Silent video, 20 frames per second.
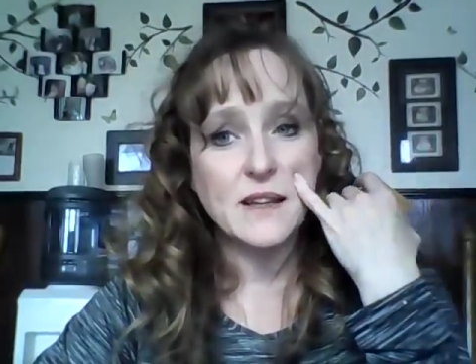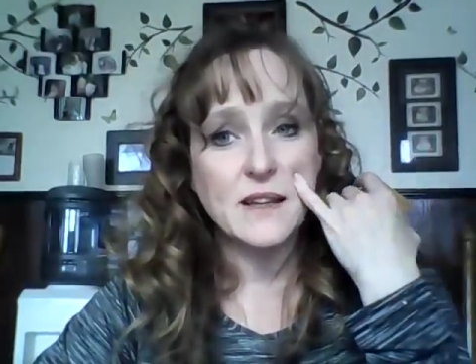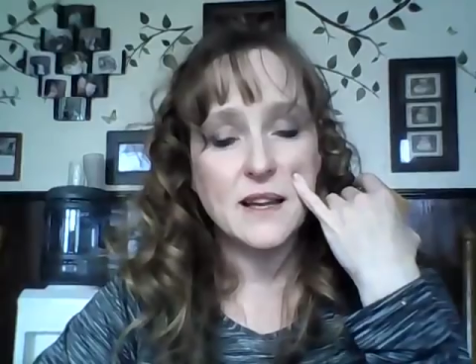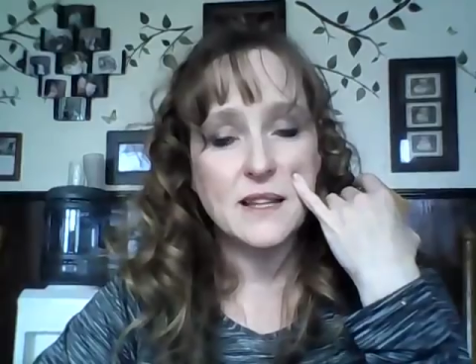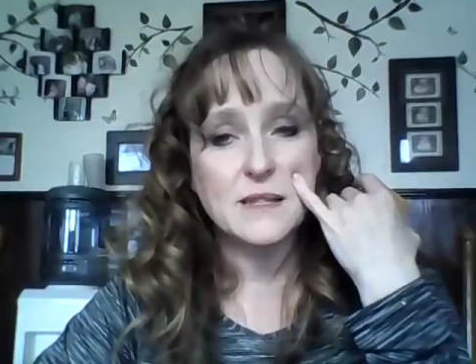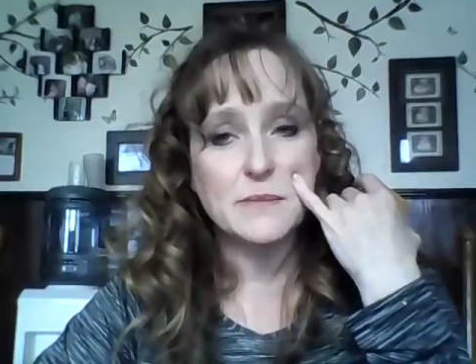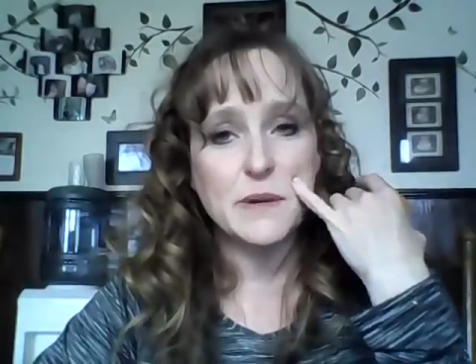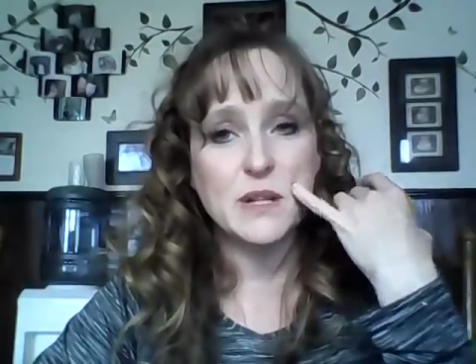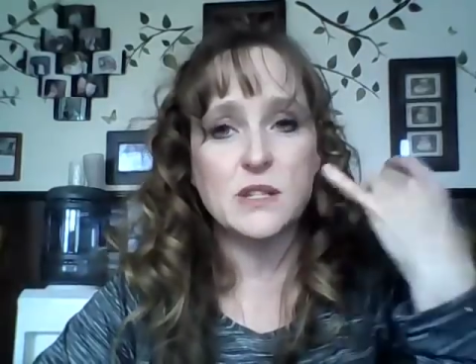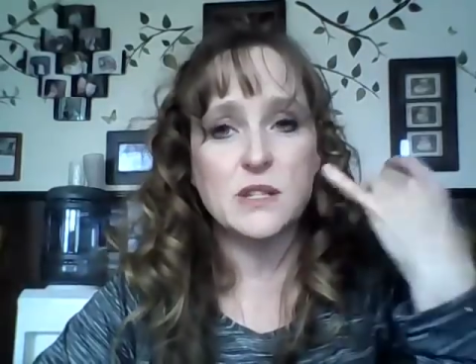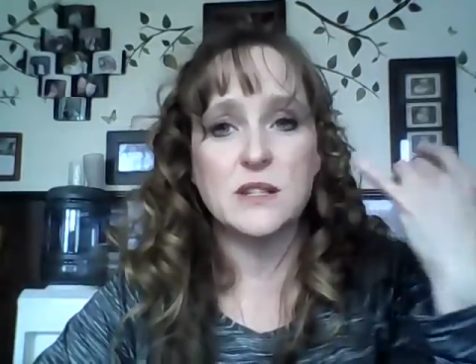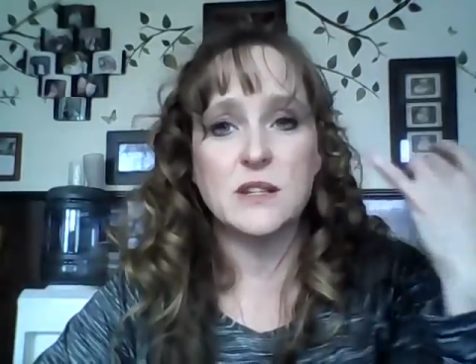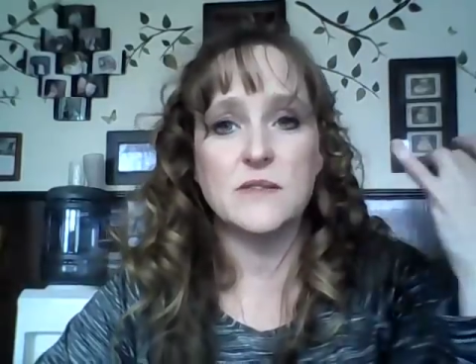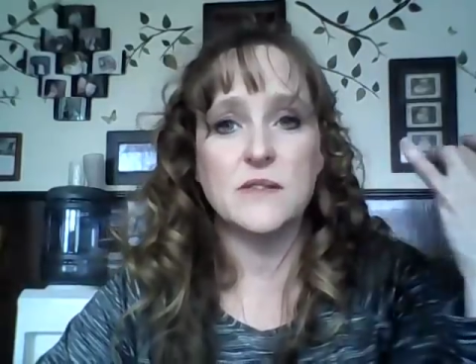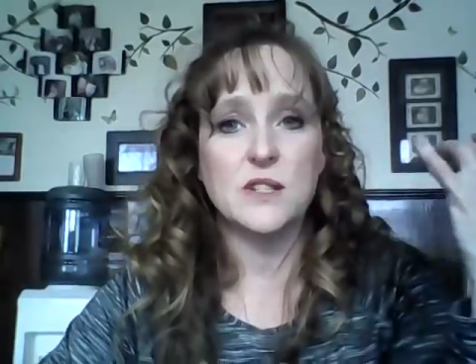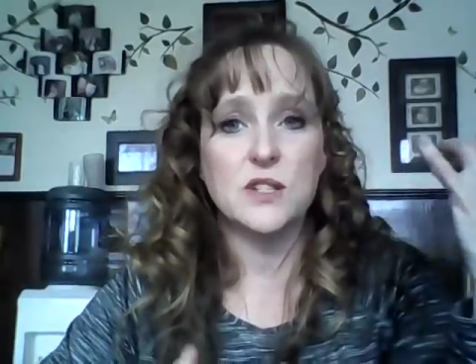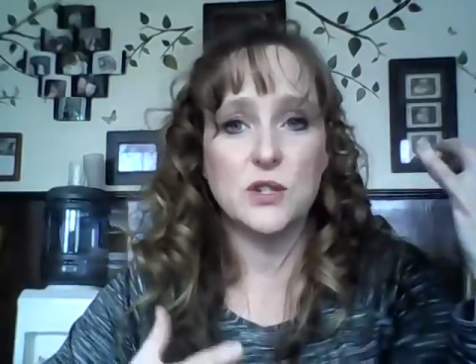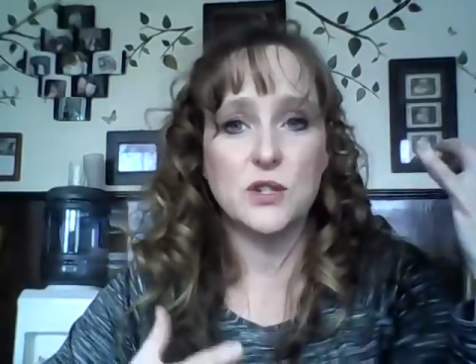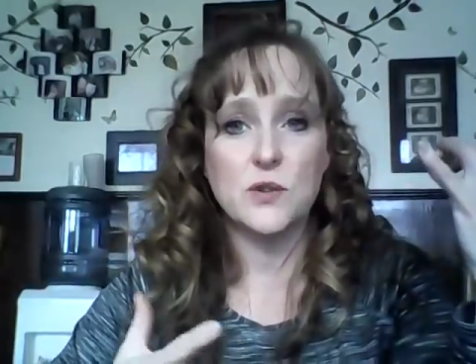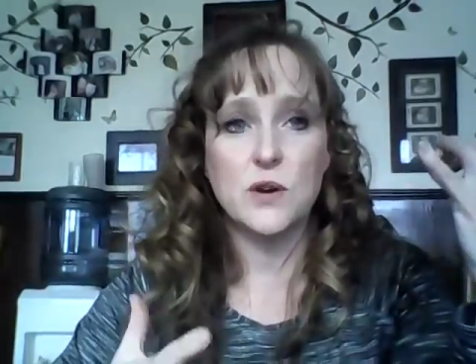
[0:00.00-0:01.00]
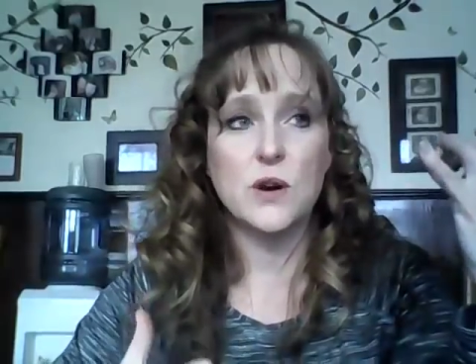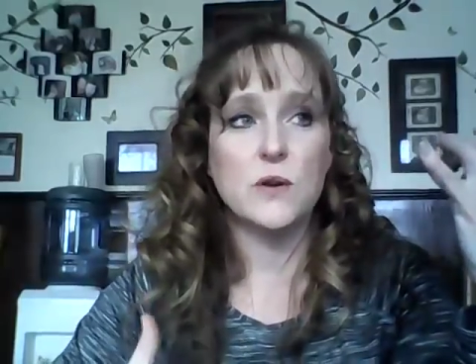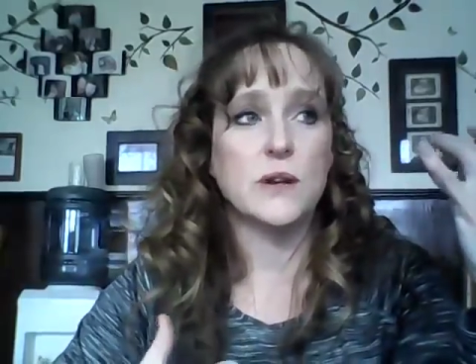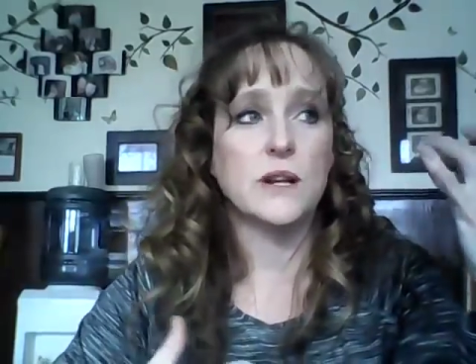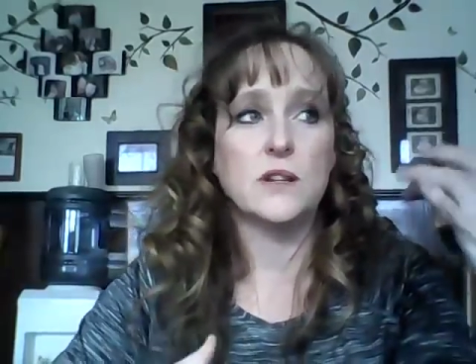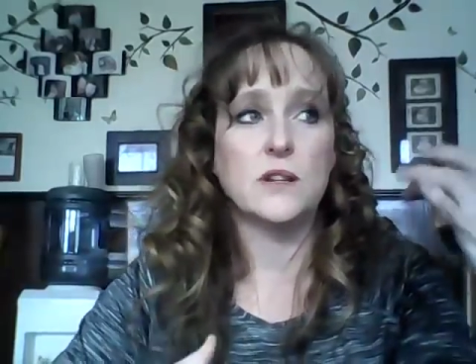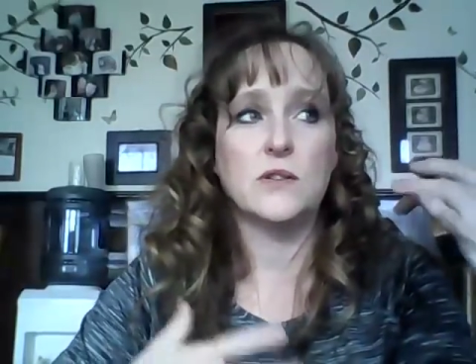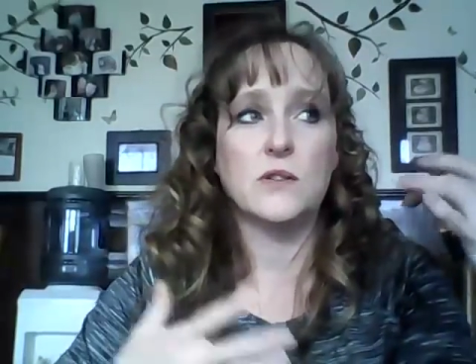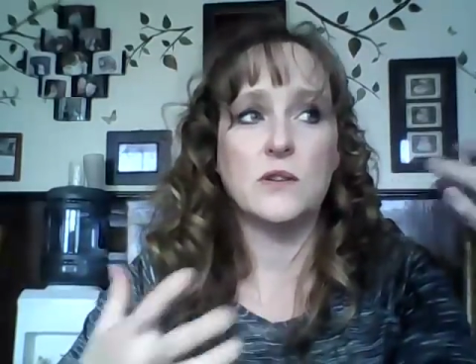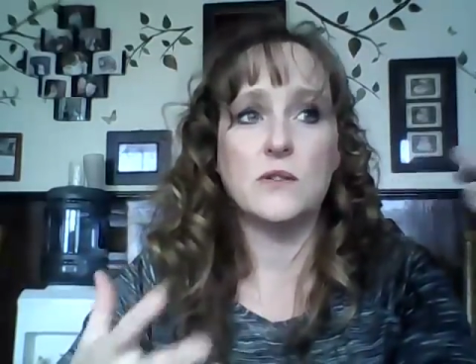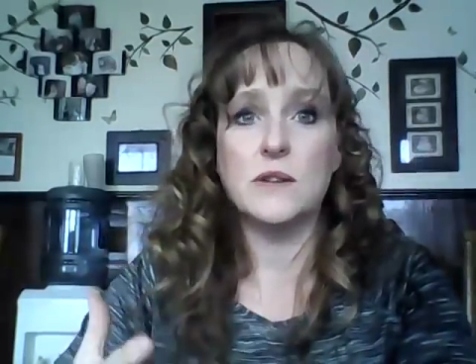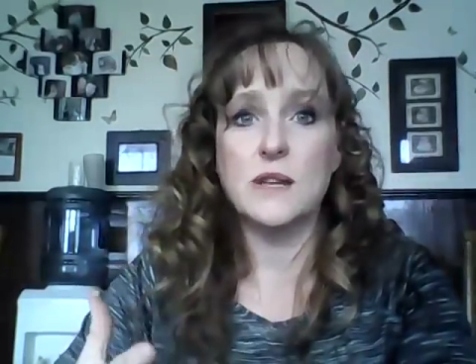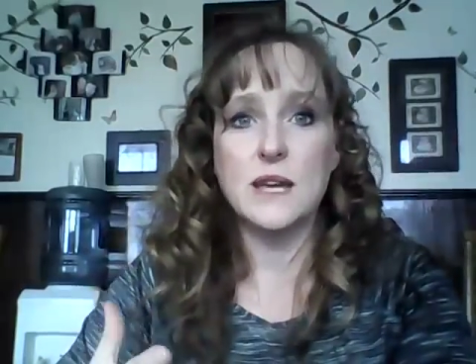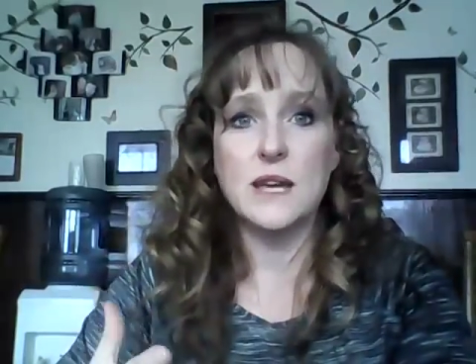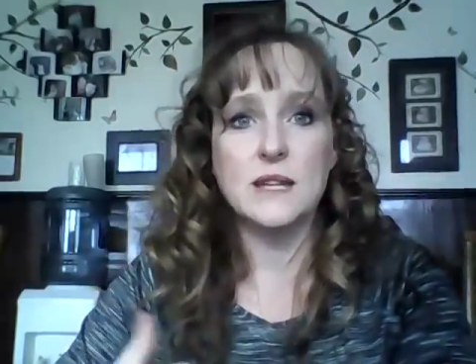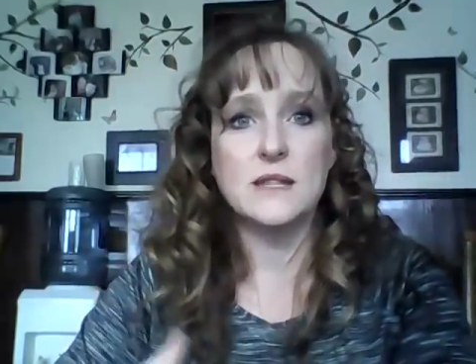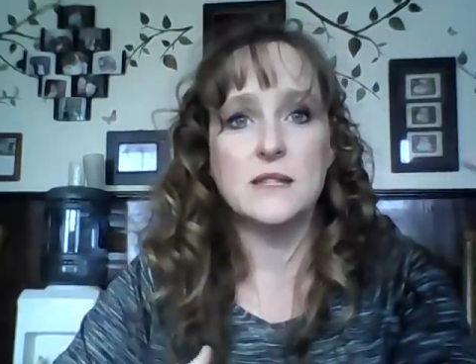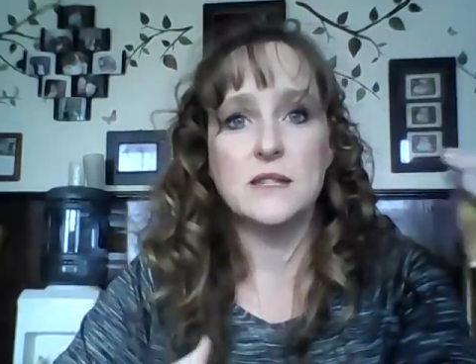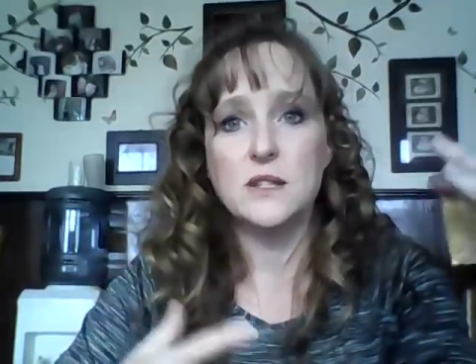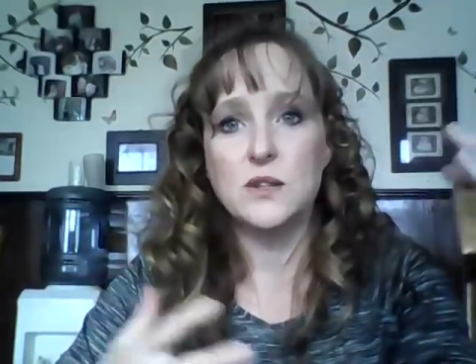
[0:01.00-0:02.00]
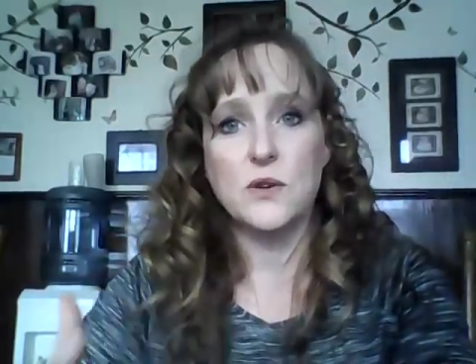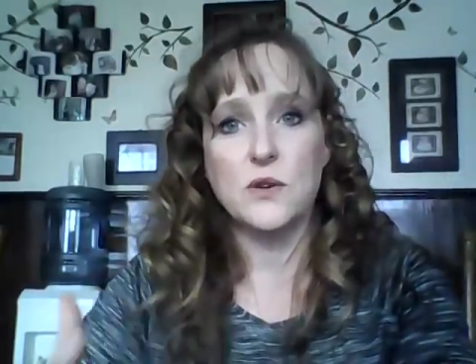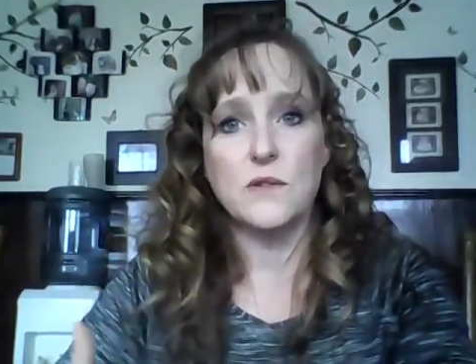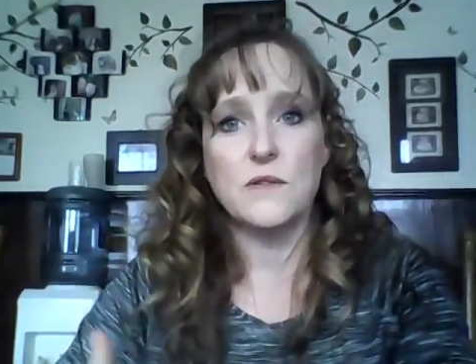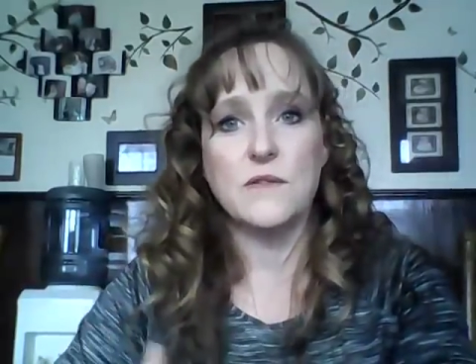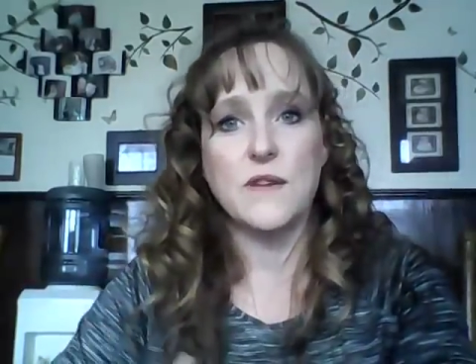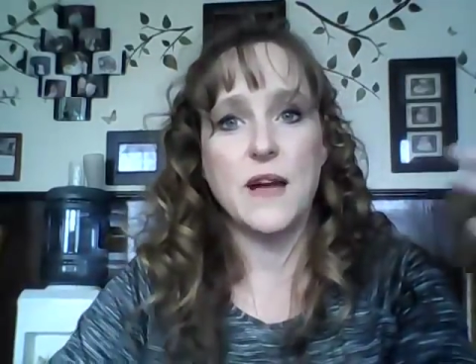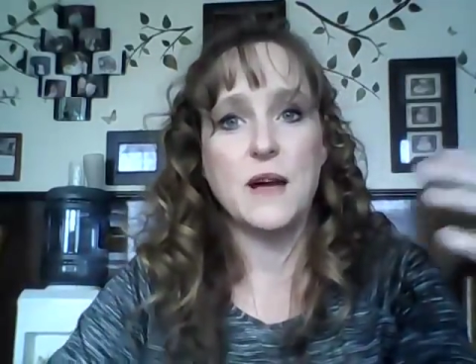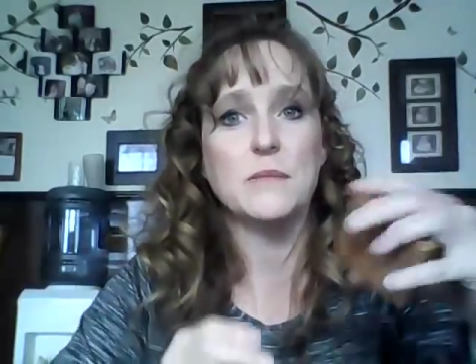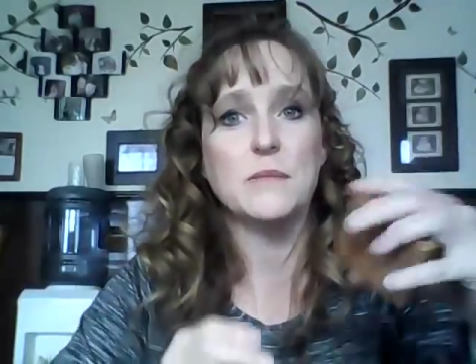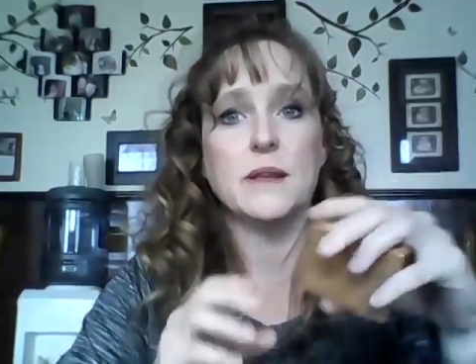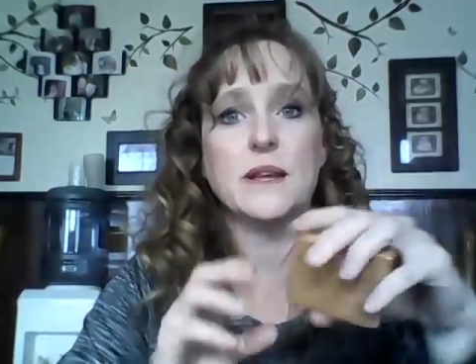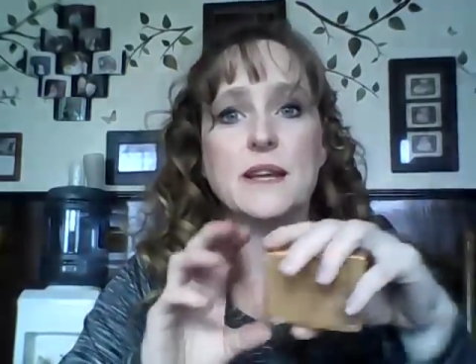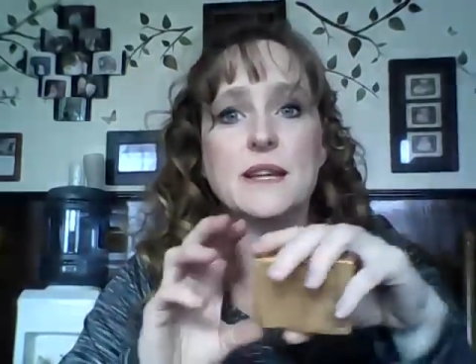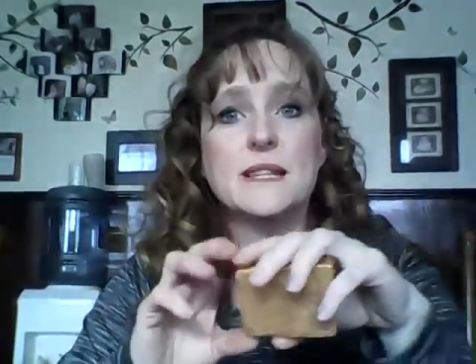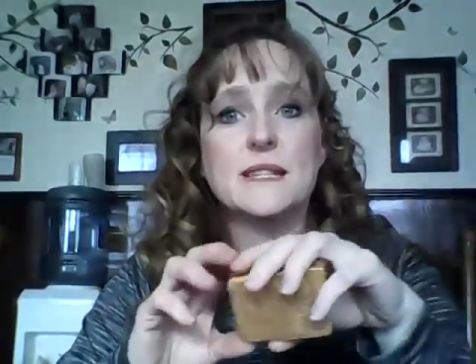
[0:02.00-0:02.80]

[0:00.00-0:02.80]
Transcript: especially if it's your own and your own kids and your own family.